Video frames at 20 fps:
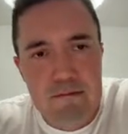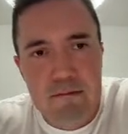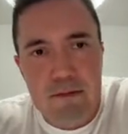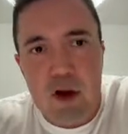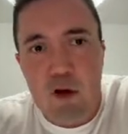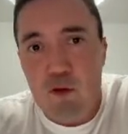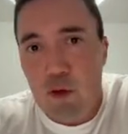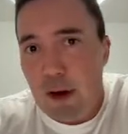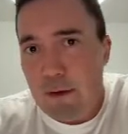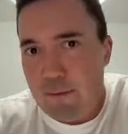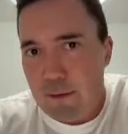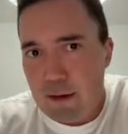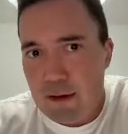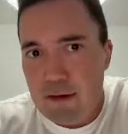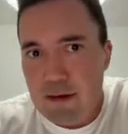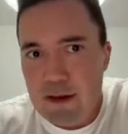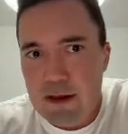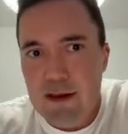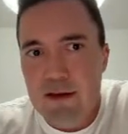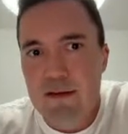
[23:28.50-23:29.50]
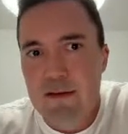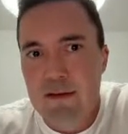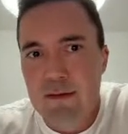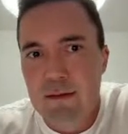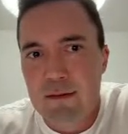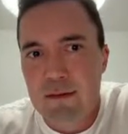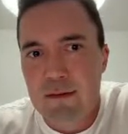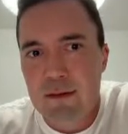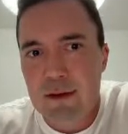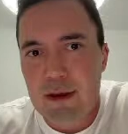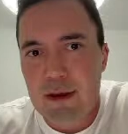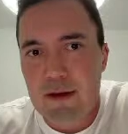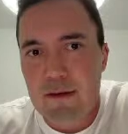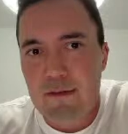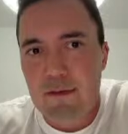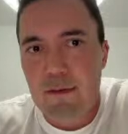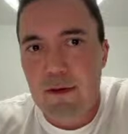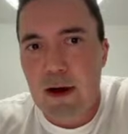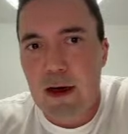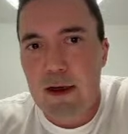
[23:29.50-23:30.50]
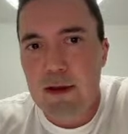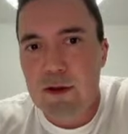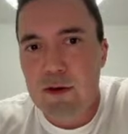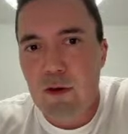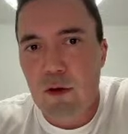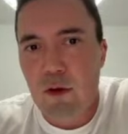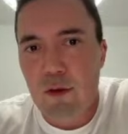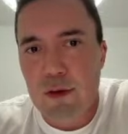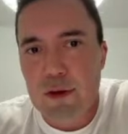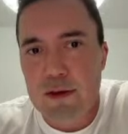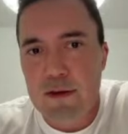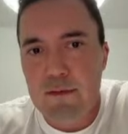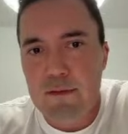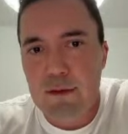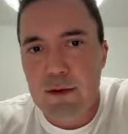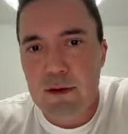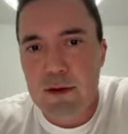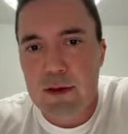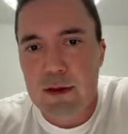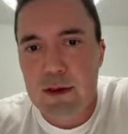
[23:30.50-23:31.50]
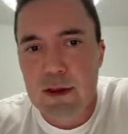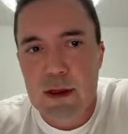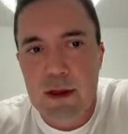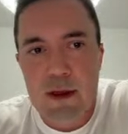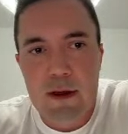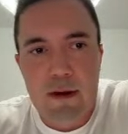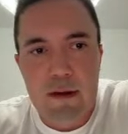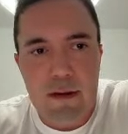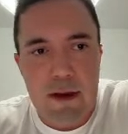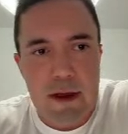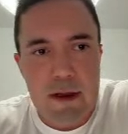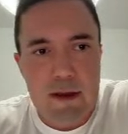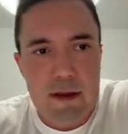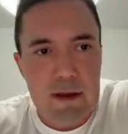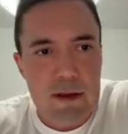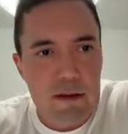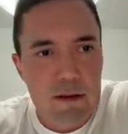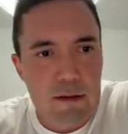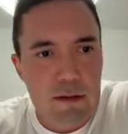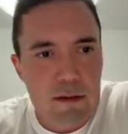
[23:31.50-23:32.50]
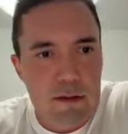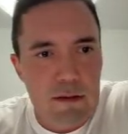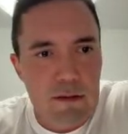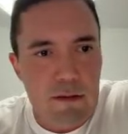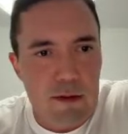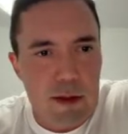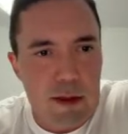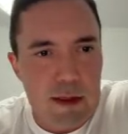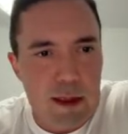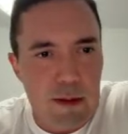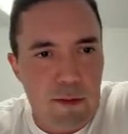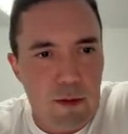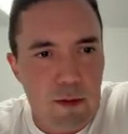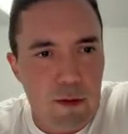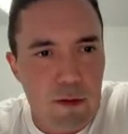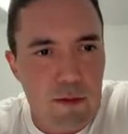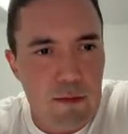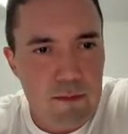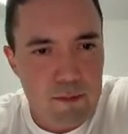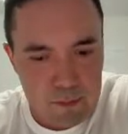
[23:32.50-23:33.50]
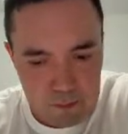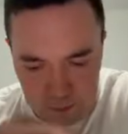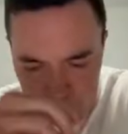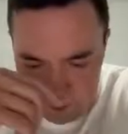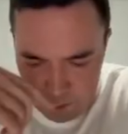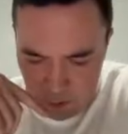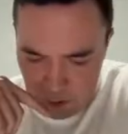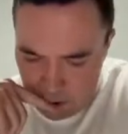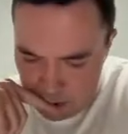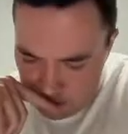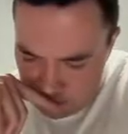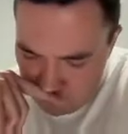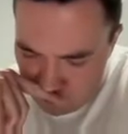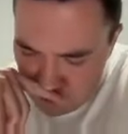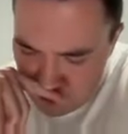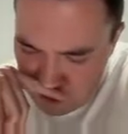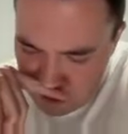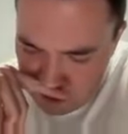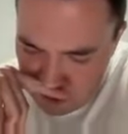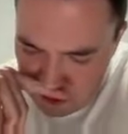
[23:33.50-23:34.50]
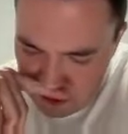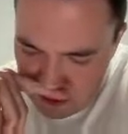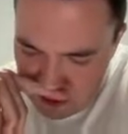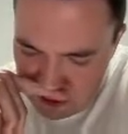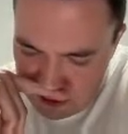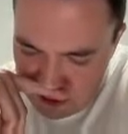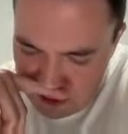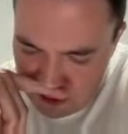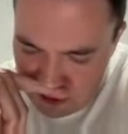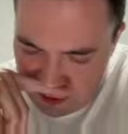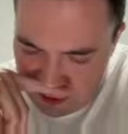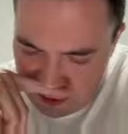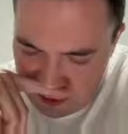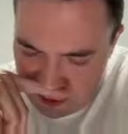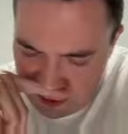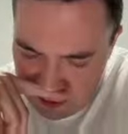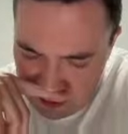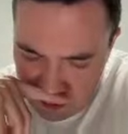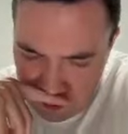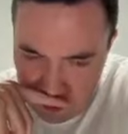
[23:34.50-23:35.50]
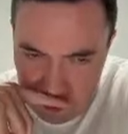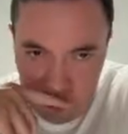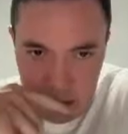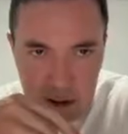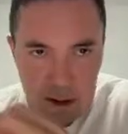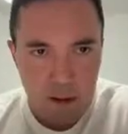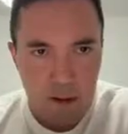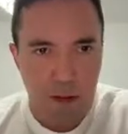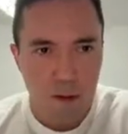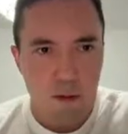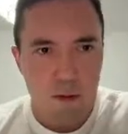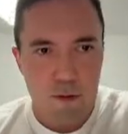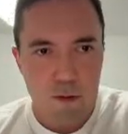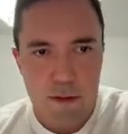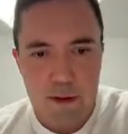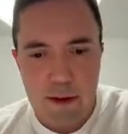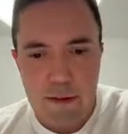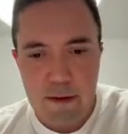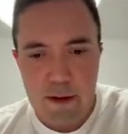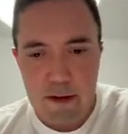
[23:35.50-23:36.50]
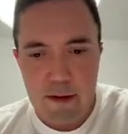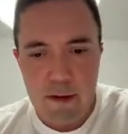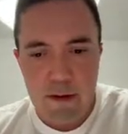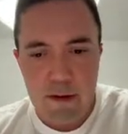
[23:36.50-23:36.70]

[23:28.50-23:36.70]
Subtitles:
reference and find all the different things. For example, what else? All or nothing.